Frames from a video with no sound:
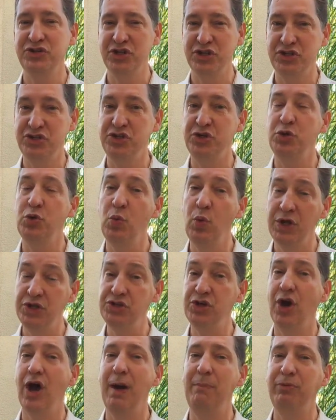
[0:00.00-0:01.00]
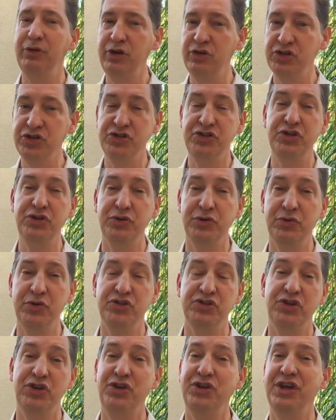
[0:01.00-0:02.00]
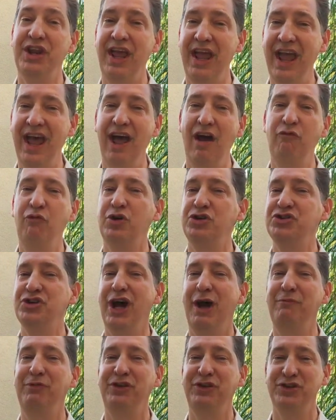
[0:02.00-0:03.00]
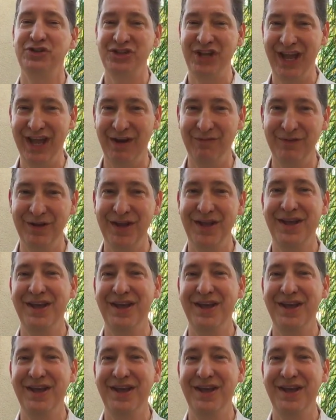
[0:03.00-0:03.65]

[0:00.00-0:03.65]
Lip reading: to do what top leaders do so you can have what top leaders have.